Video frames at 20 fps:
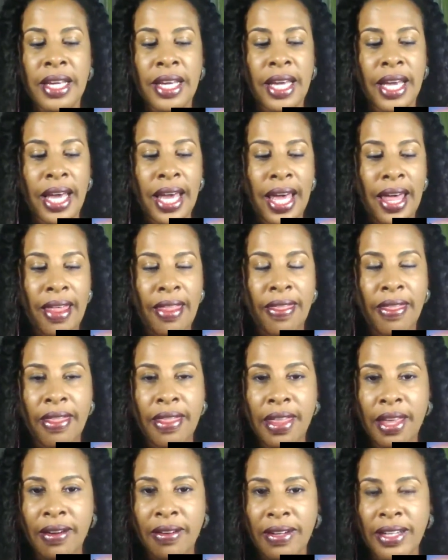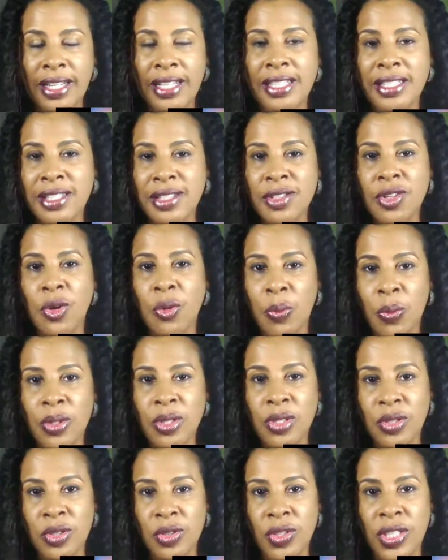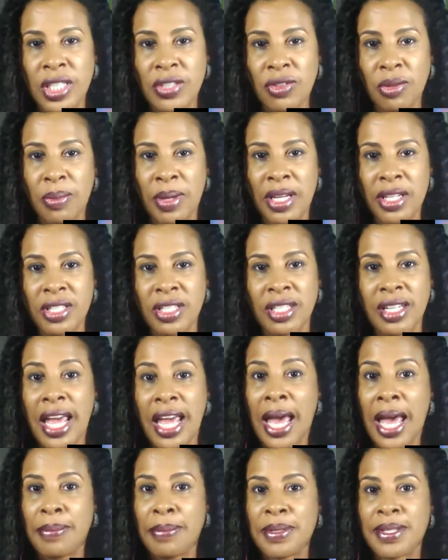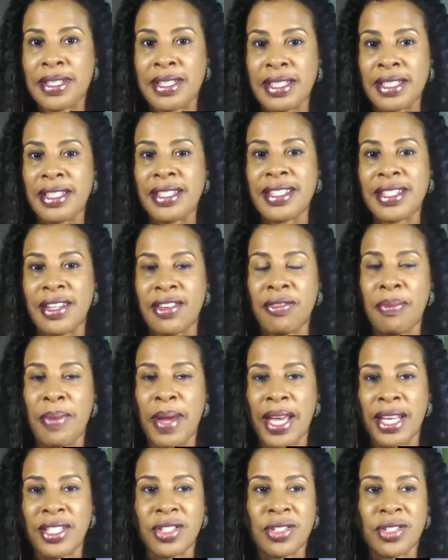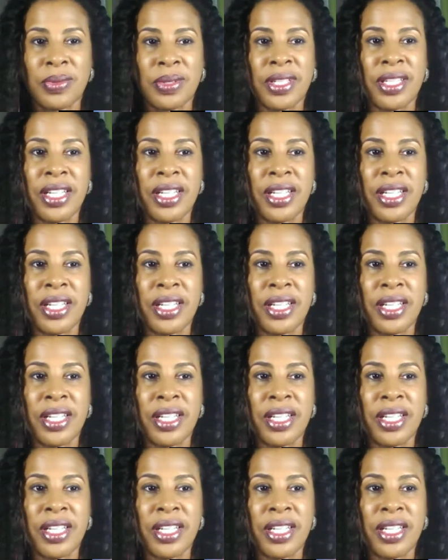and there is no personal transformation absent self mastery.